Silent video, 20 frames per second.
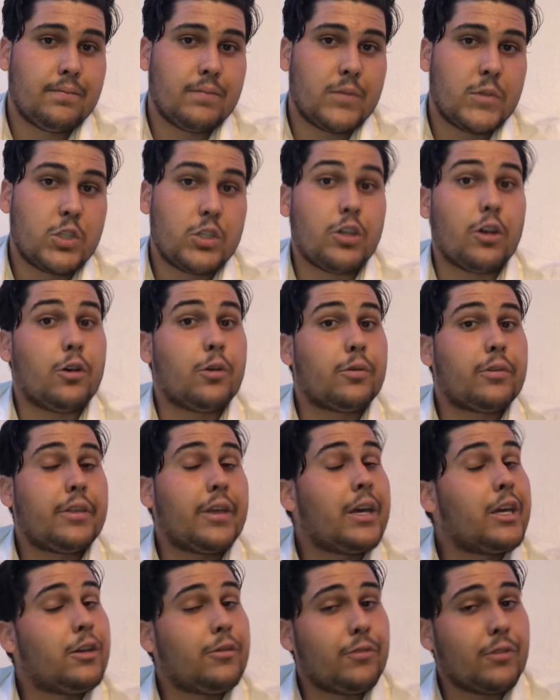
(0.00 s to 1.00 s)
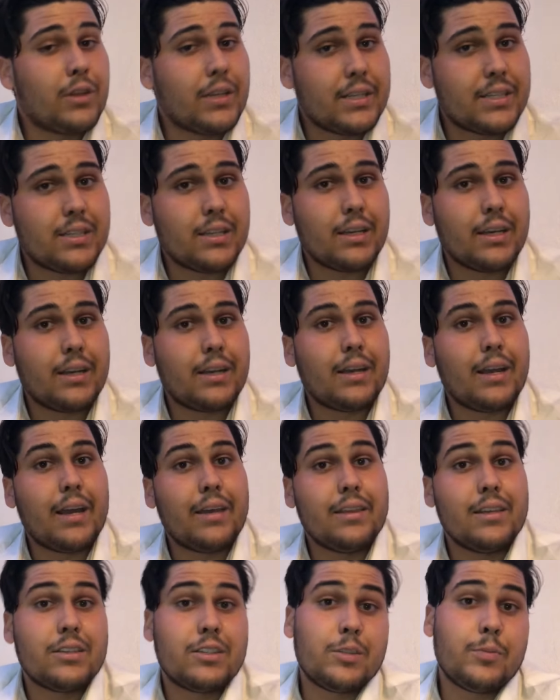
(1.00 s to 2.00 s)
So thank you for listening,
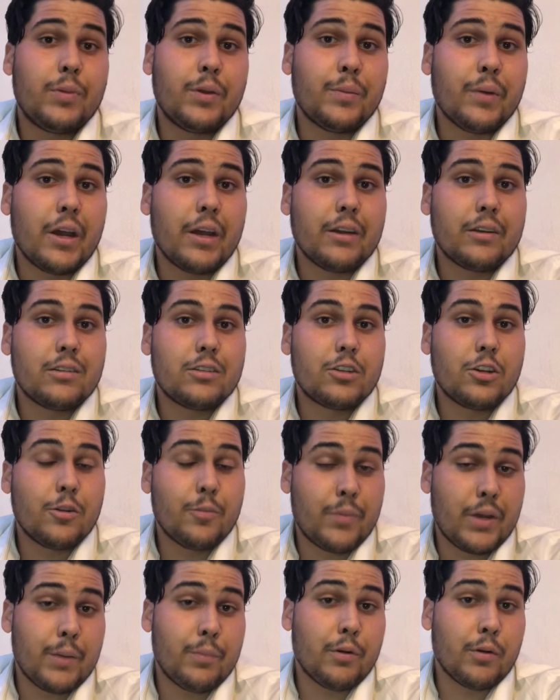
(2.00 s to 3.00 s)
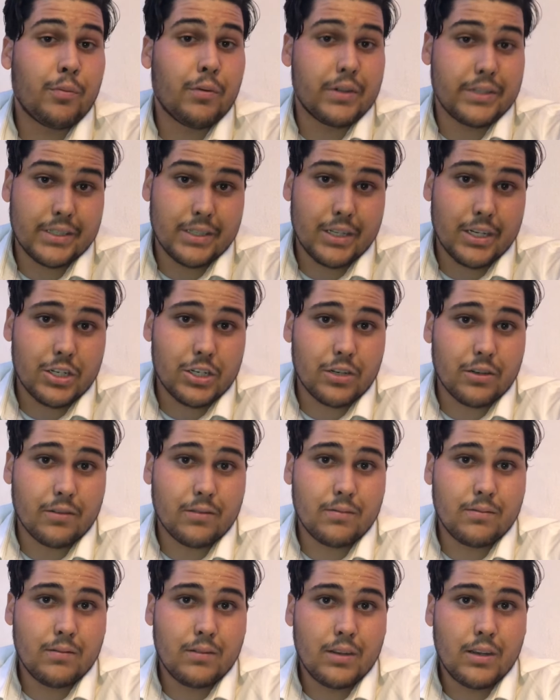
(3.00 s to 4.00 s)
and this has been my term paper presentation
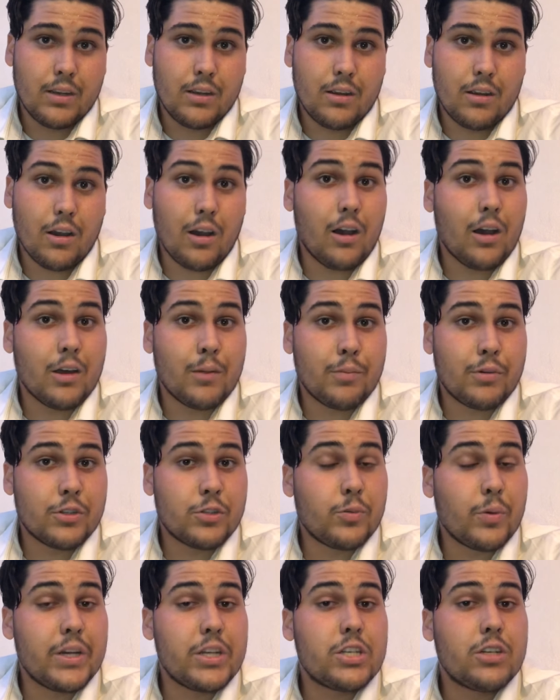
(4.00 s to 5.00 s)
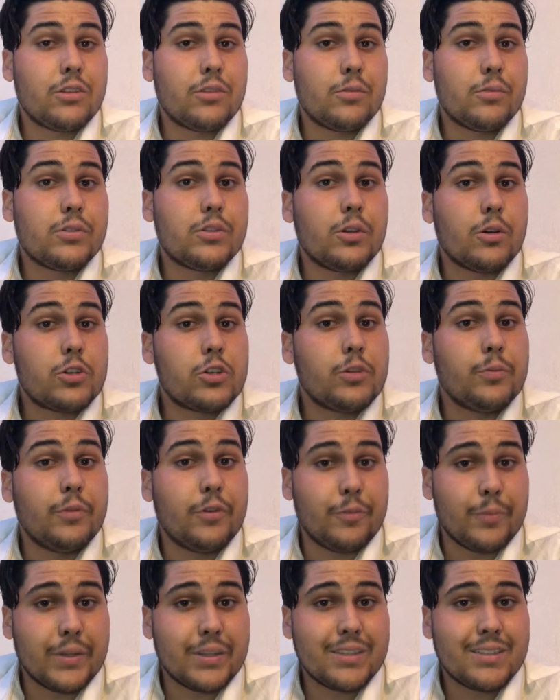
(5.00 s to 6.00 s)
on persuasion through social
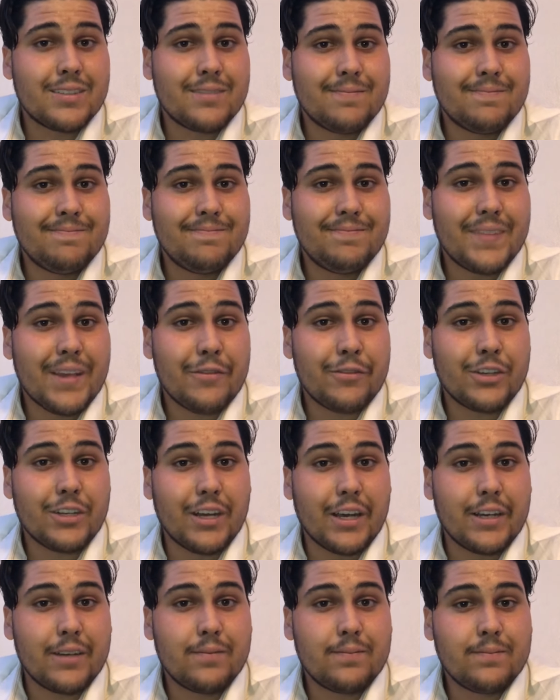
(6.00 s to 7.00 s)
movements. Have a good night.